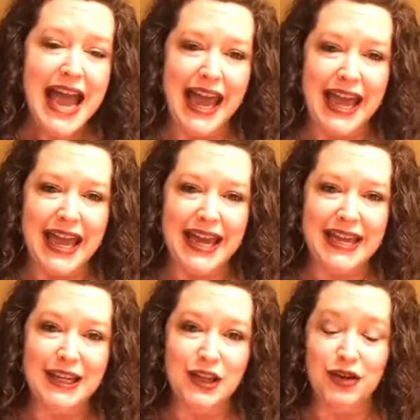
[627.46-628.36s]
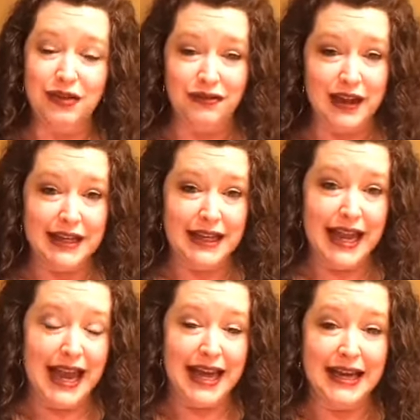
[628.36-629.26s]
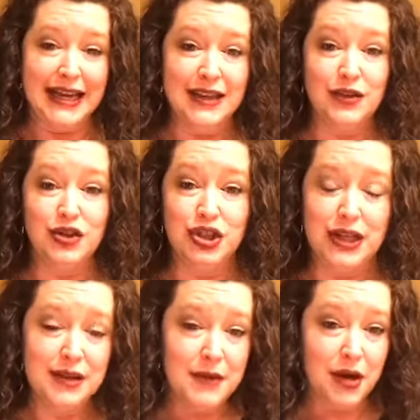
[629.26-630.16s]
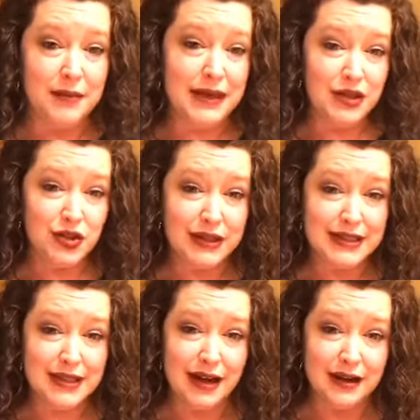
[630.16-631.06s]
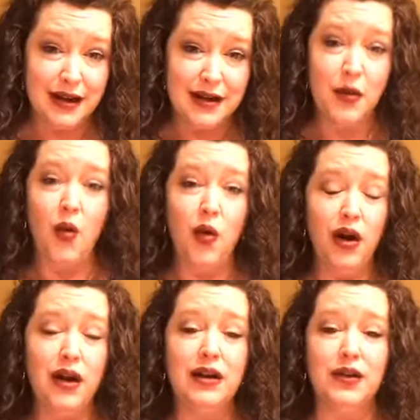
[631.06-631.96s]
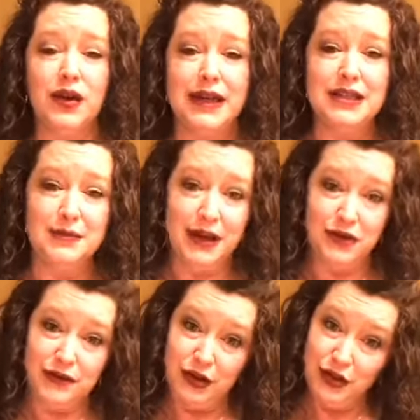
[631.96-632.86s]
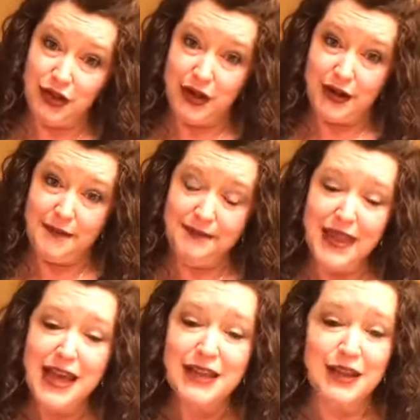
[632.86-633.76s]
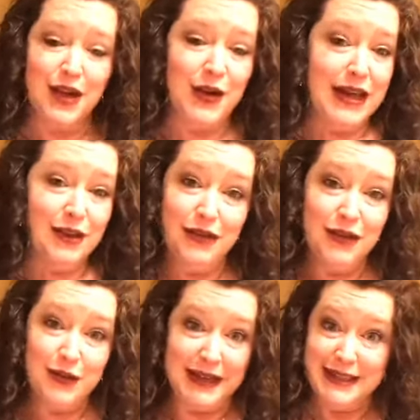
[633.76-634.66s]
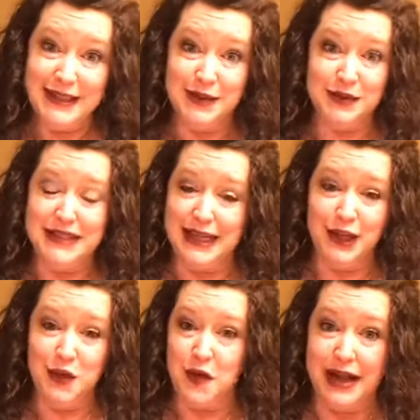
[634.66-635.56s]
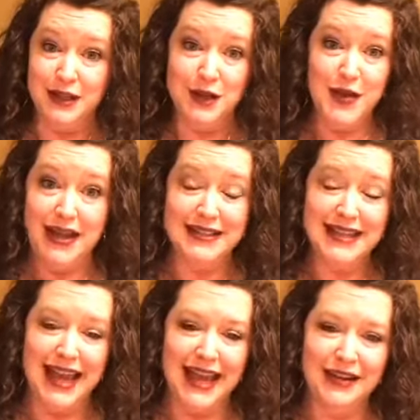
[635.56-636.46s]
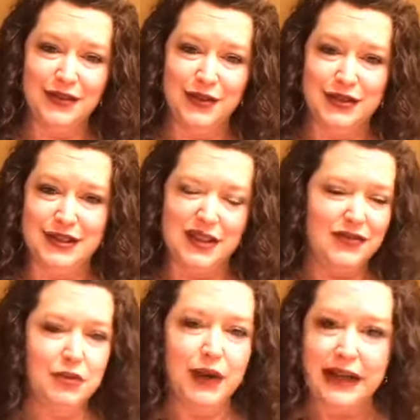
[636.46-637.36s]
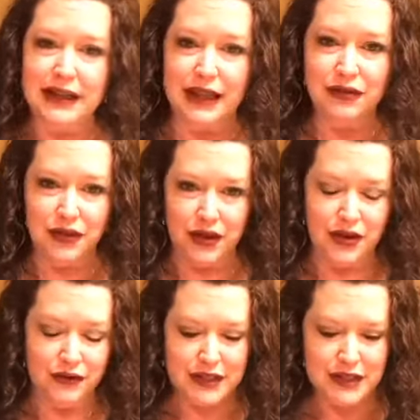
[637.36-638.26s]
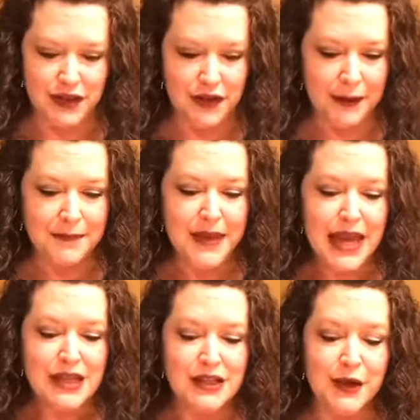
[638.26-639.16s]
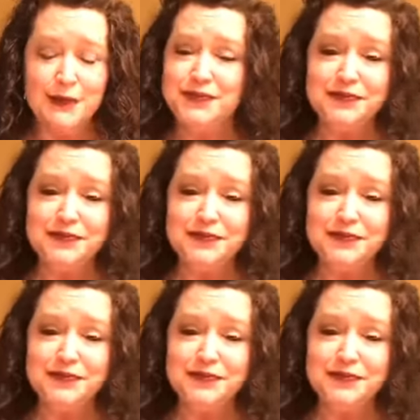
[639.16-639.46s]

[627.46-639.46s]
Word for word: and you can find it at either gmrministries.com or gloriousmarriagerevolution.com. So either of those places will take you right to us and of course the Eventbrite link for the conference is on there. So